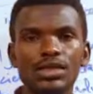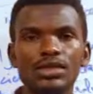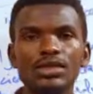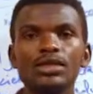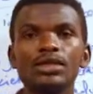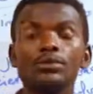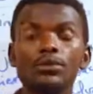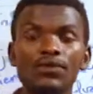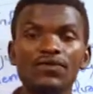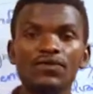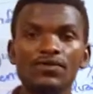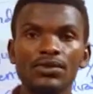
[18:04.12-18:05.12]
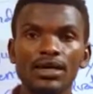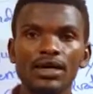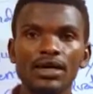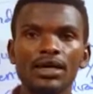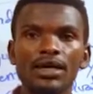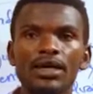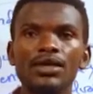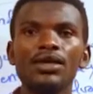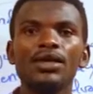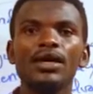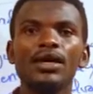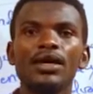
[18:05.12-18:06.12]
and remove
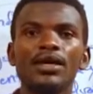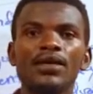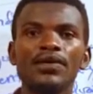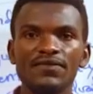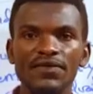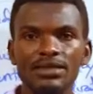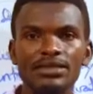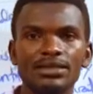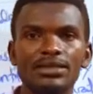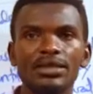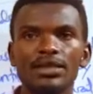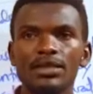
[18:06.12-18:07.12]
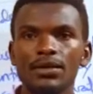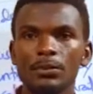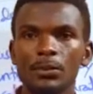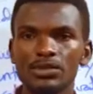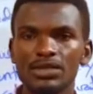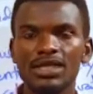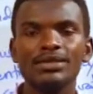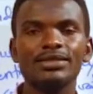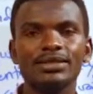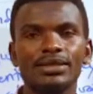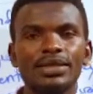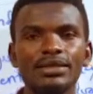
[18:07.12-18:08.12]
the infant
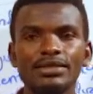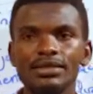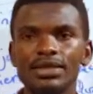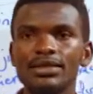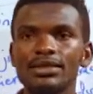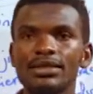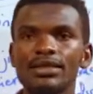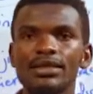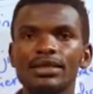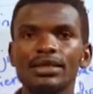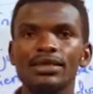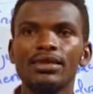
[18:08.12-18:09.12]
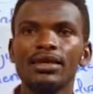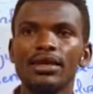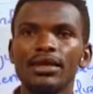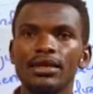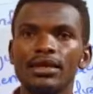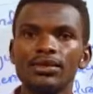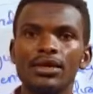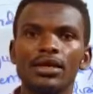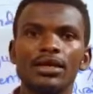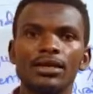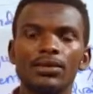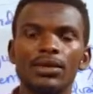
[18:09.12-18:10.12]
mortality rate and the
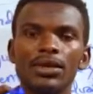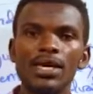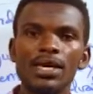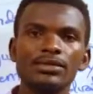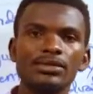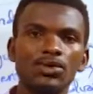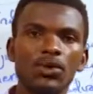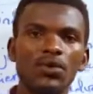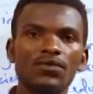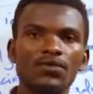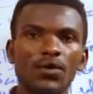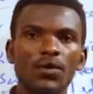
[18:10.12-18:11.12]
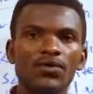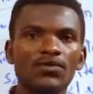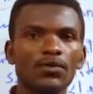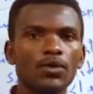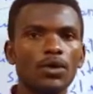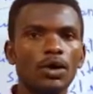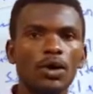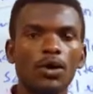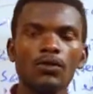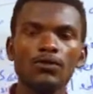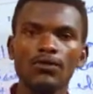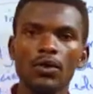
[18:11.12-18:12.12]
deaths
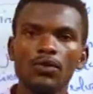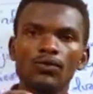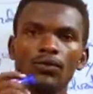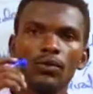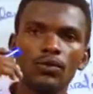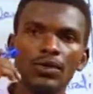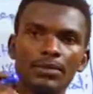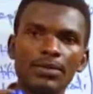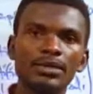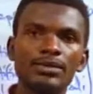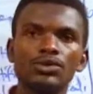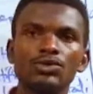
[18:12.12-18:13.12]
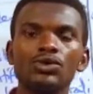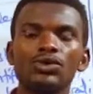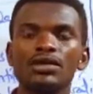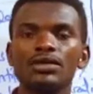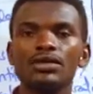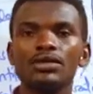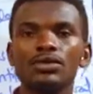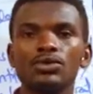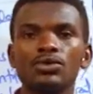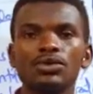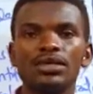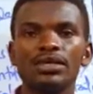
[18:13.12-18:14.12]
of women
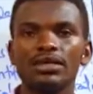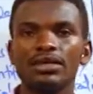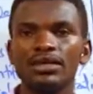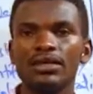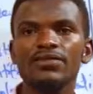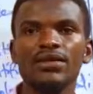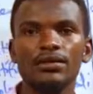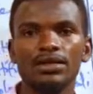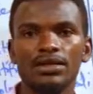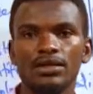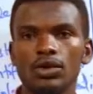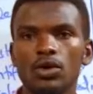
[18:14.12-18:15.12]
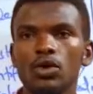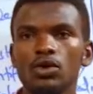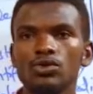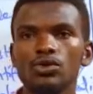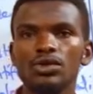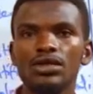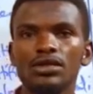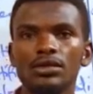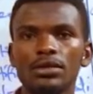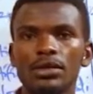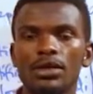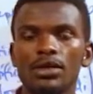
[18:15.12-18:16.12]
during delivering or
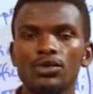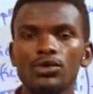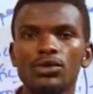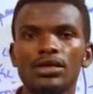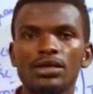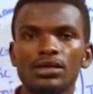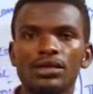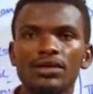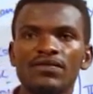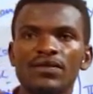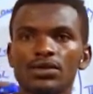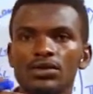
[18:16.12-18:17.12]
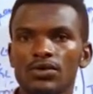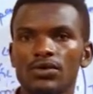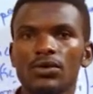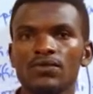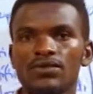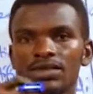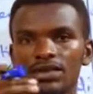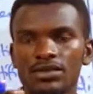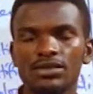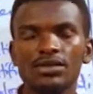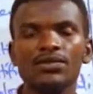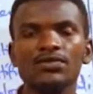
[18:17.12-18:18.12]
during delivering of child
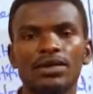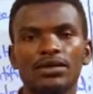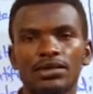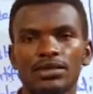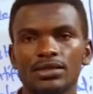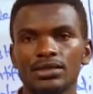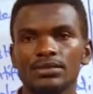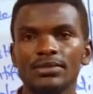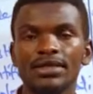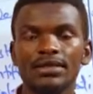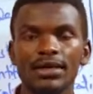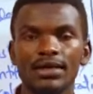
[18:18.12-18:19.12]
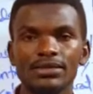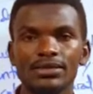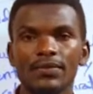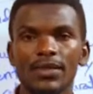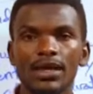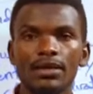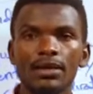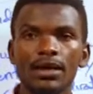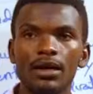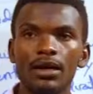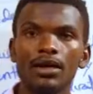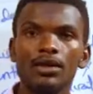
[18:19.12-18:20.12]
delivering. It means
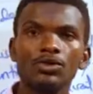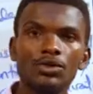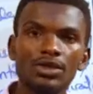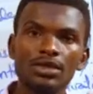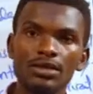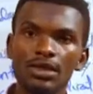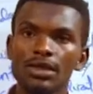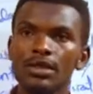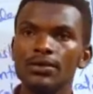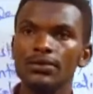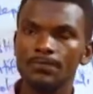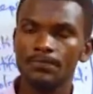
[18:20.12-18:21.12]
that during the